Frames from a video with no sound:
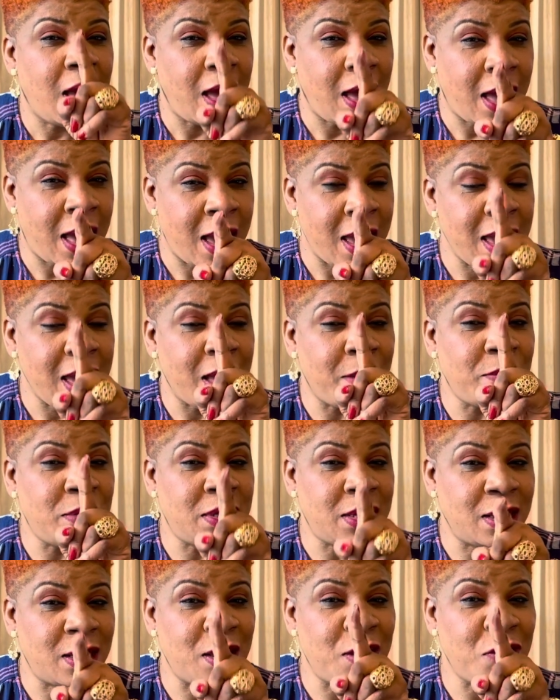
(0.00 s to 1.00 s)
I am
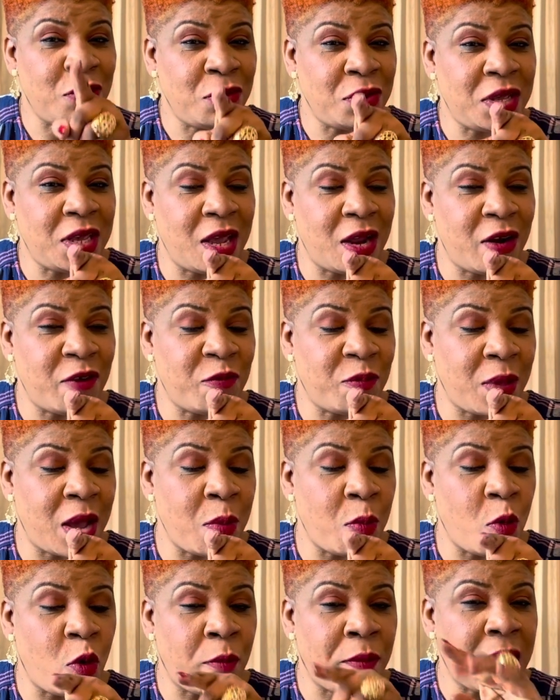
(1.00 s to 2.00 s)
taking good care of my
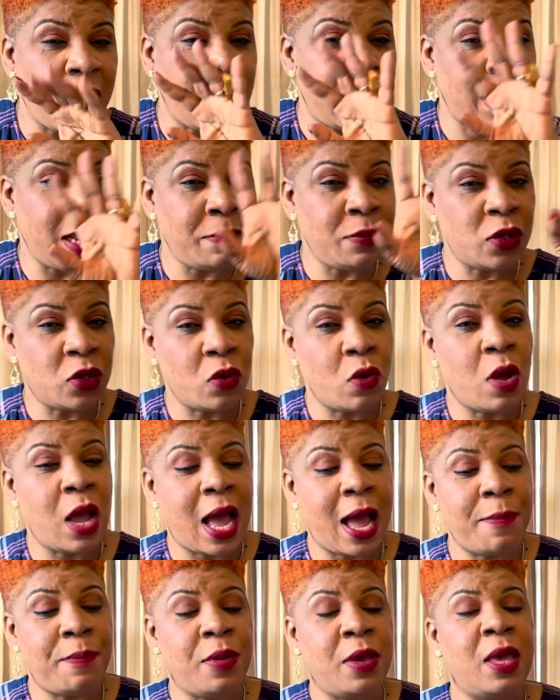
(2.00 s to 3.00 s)
mom and I'm so
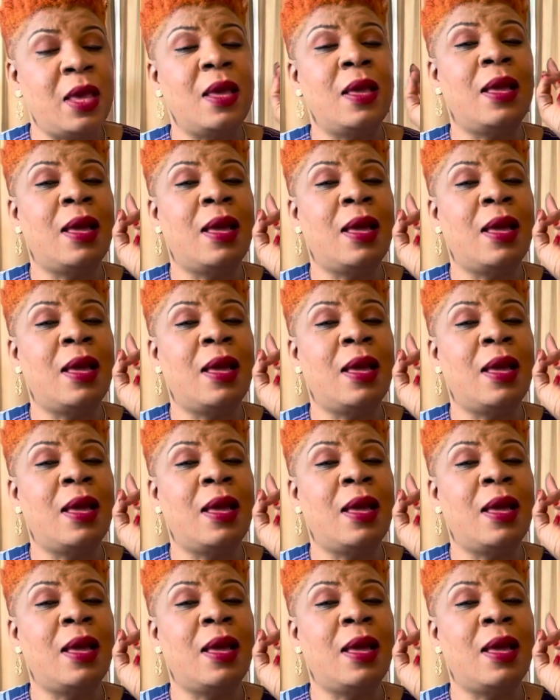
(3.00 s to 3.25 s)
happy.